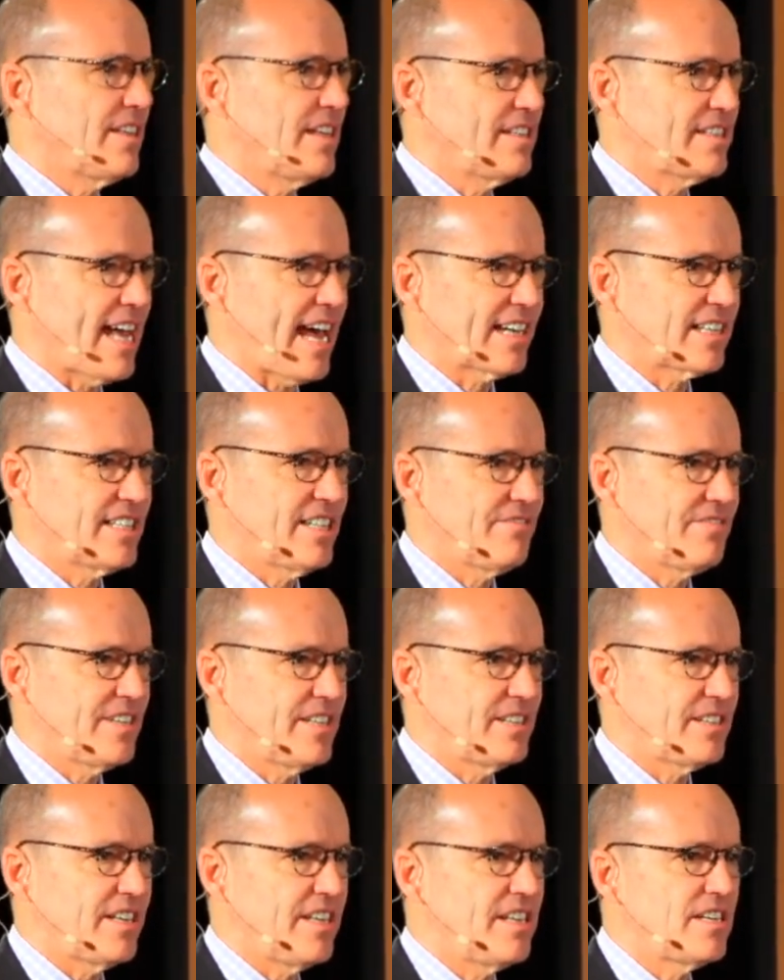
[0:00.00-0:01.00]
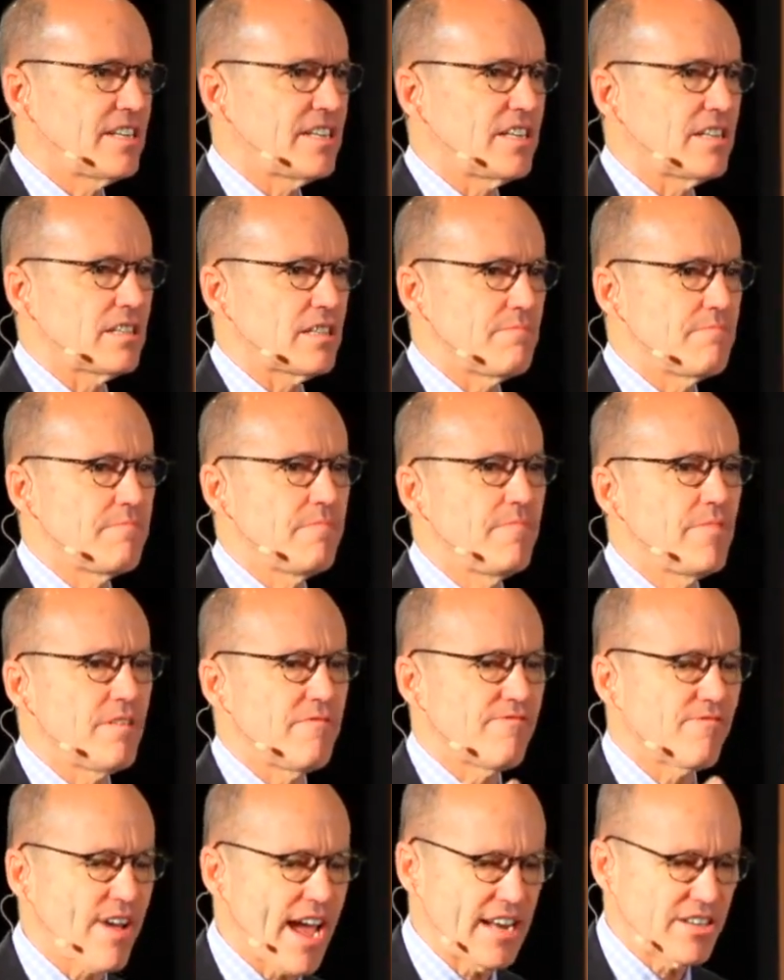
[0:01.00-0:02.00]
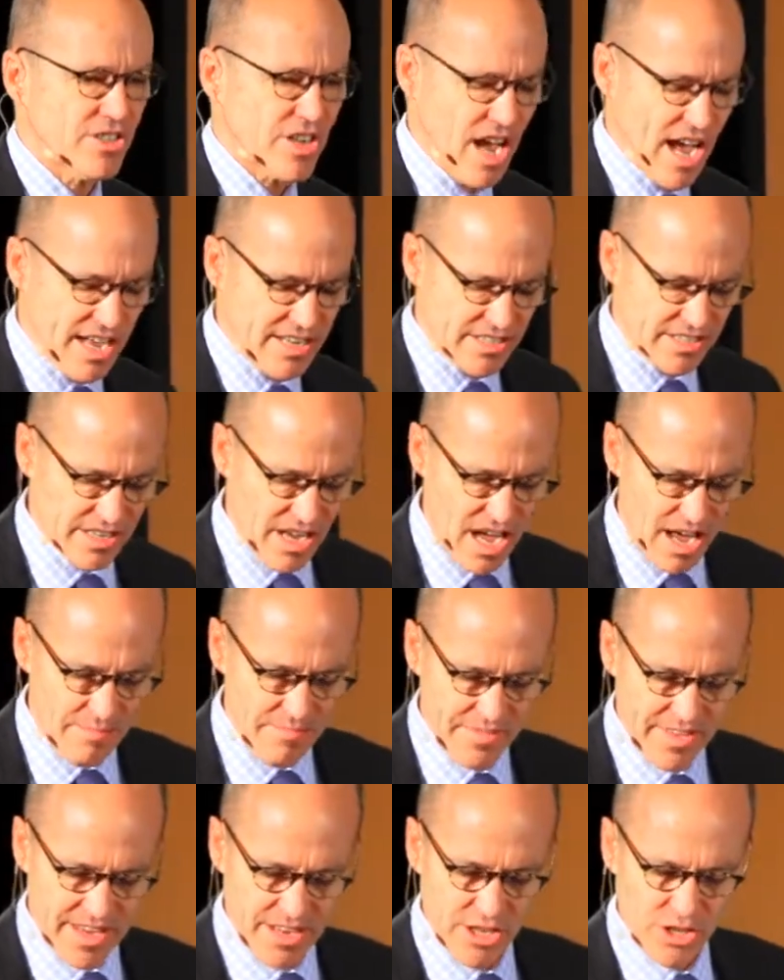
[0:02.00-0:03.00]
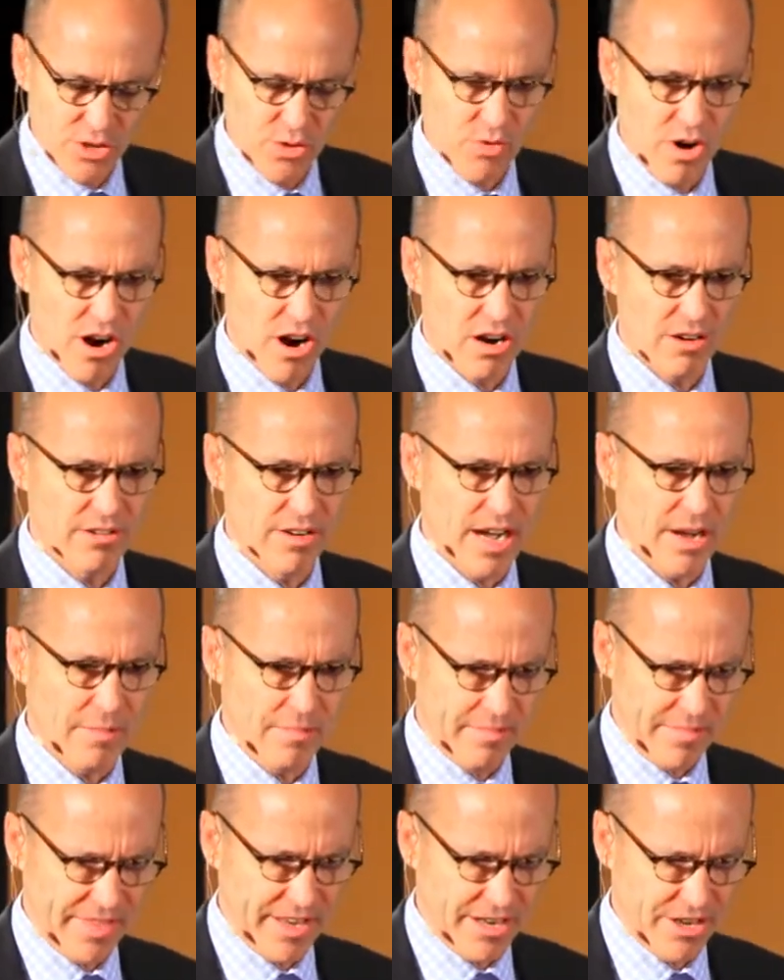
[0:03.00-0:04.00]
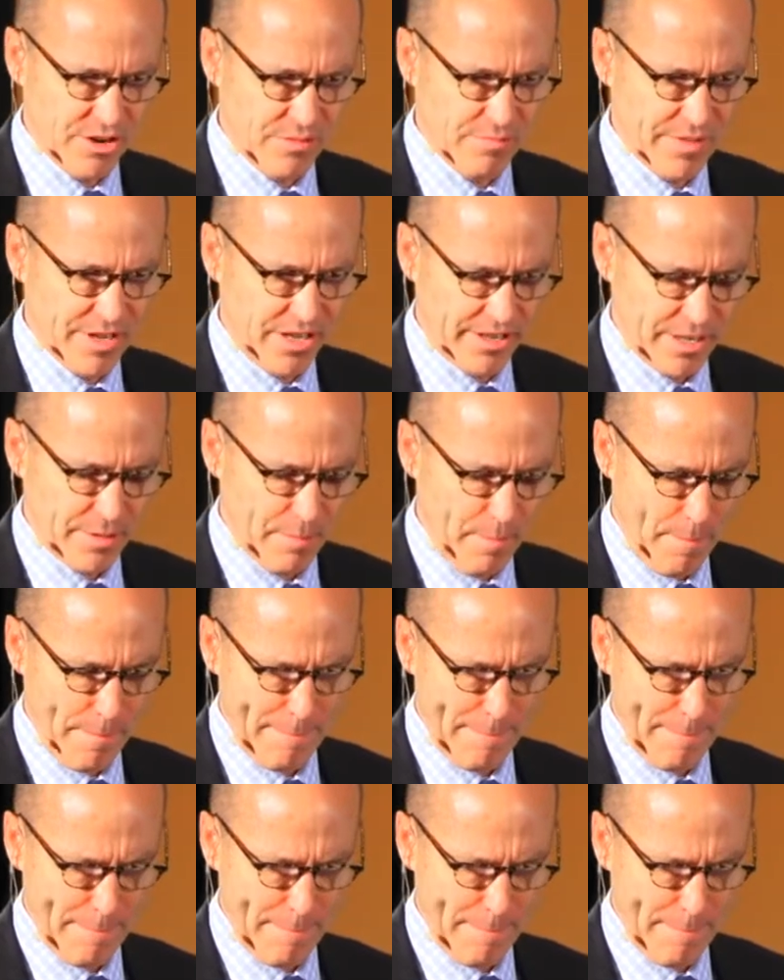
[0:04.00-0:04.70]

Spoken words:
these activities into the franchise that you're building.